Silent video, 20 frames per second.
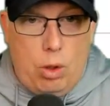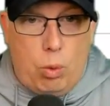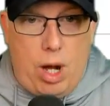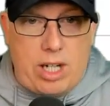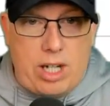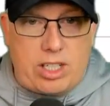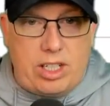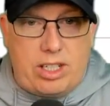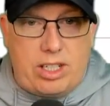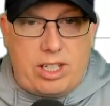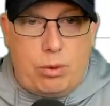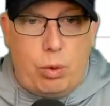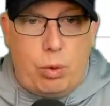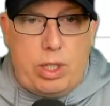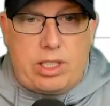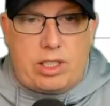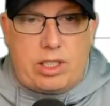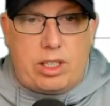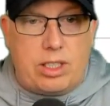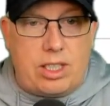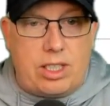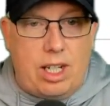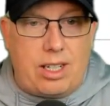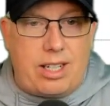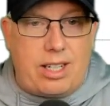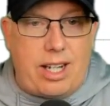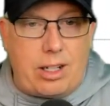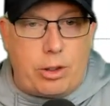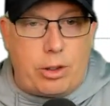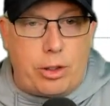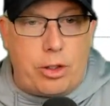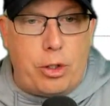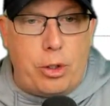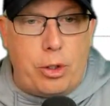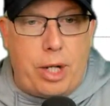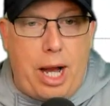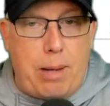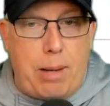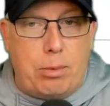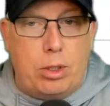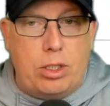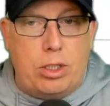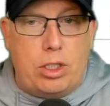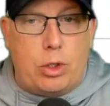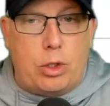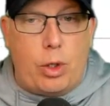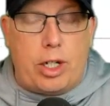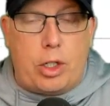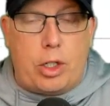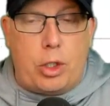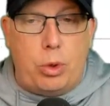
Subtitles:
Washington Wizards take their two-game losing streak